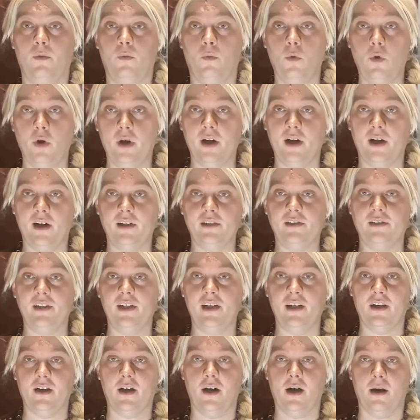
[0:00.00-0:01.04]
warriors
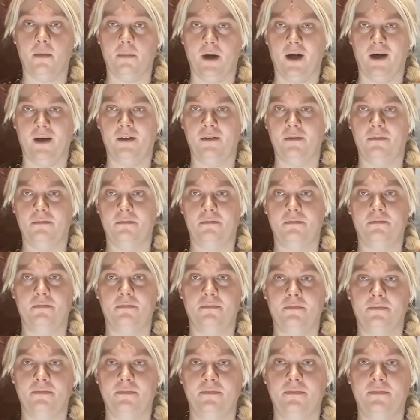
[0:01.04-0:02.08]
need armor
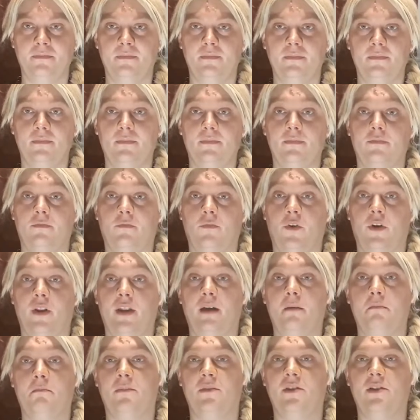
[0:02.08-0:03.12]
for
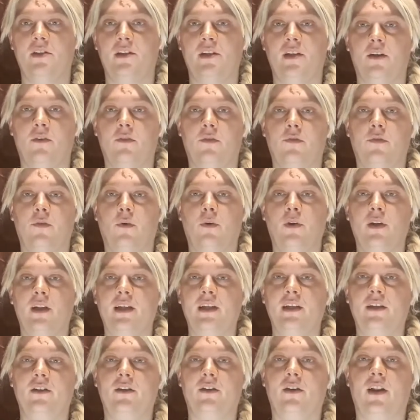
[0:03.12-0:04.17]
them to, fully
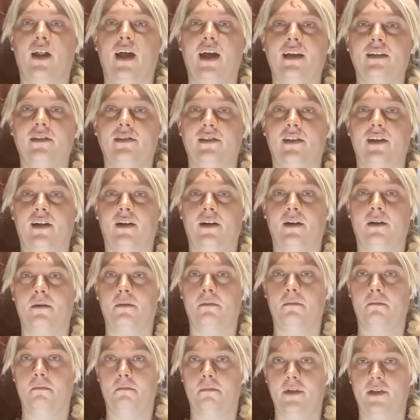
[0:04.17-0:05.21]
utilize their
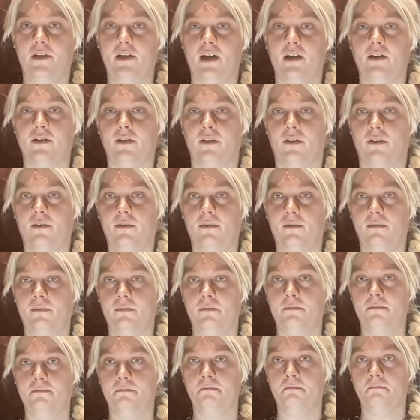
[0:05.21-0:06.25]
potential.
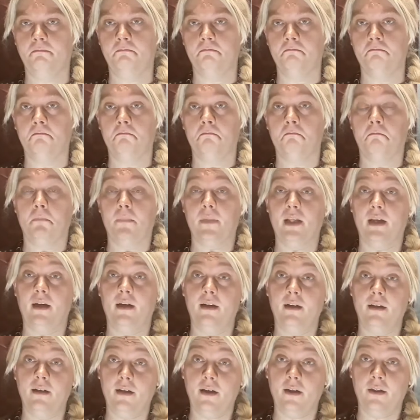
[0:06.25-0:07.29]
And
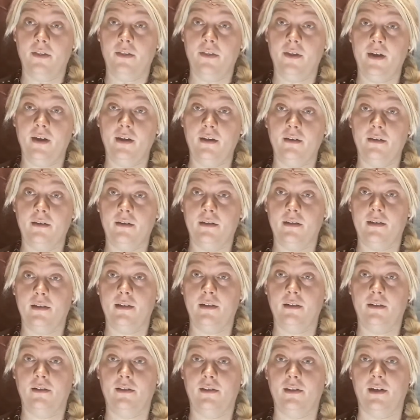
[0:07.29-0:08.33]
another thing to
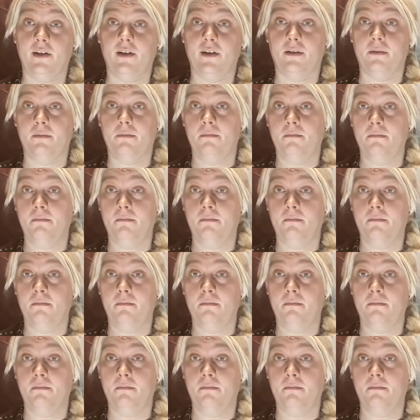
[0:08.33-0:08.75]
consider